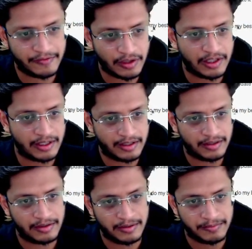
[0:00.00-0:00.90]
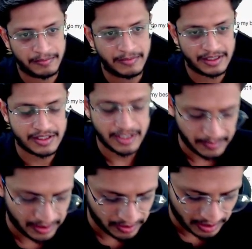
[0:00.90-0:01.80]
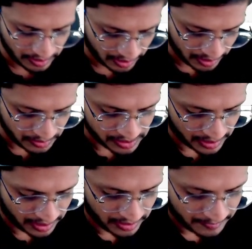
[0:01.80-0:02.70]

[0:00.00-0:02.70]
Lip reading: you are a streamer, you can use it.